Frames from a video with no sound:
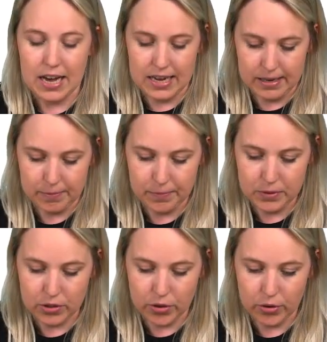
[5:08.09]

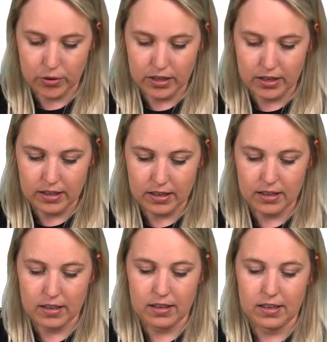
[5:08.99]
So
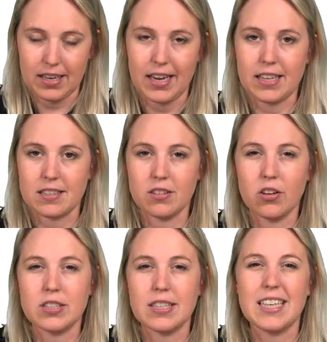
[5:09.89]
it's
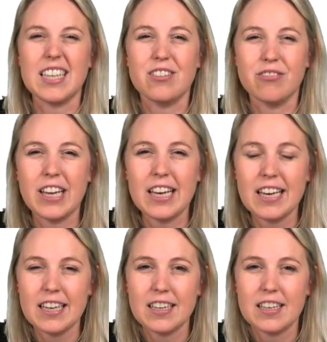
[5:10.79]
not ich
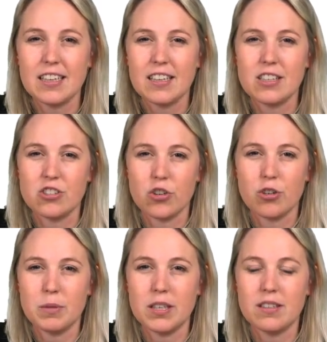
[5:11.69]
will in
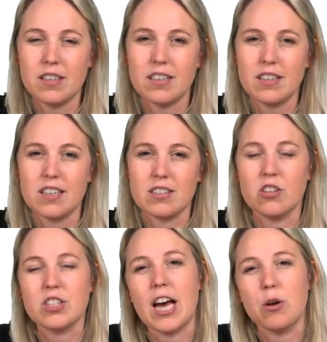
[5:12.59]
German, it's
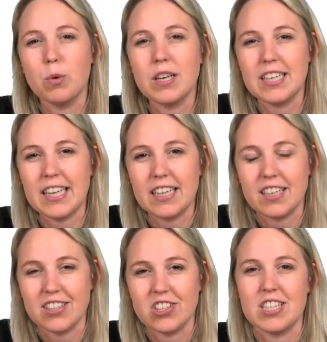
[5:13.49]
not I will in
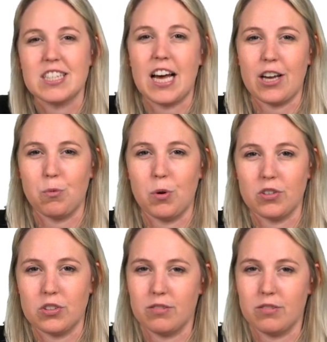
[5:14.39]
English, it's I want.